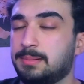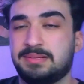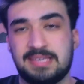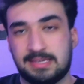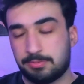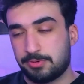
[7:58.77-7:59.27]
Let me
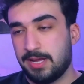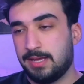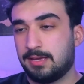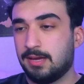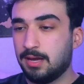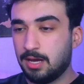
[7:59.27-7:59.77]
take a
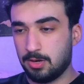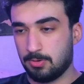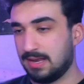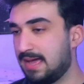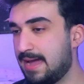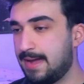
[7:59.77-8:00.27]
break,
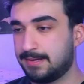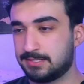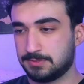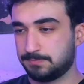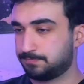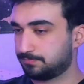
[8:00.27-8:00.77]

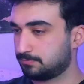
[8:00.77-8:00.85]
relax,